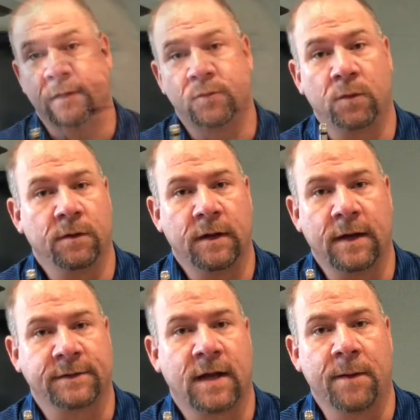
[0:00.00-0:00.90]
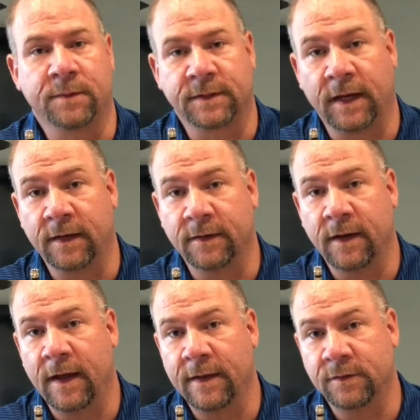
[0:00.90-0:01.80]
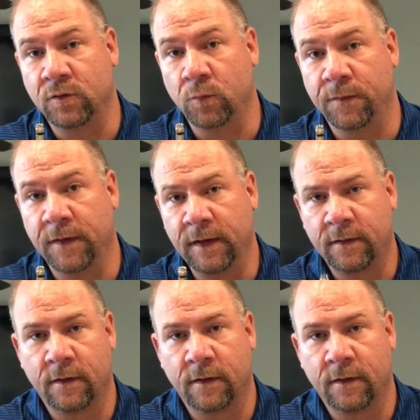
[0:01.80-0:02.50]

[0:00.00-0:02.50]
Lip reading: It's really not as complicated as you would think.